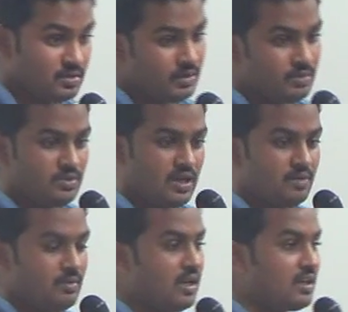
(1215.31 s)
sometimes they
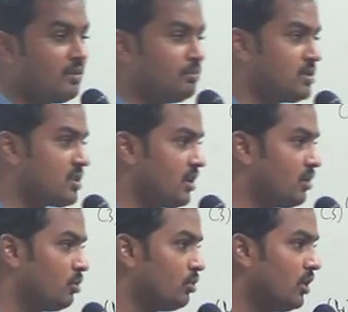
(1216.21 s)
can make it
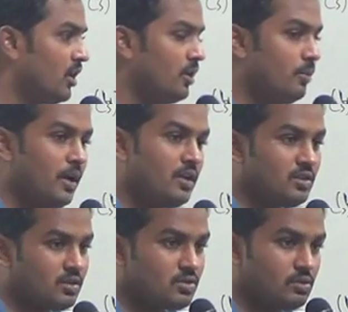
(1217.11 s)
compulsory to pay
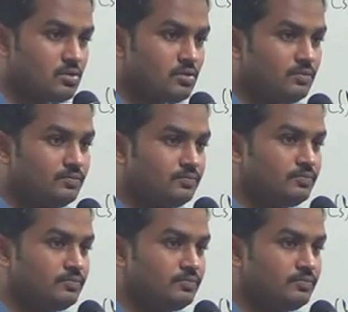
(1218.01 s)
interest also.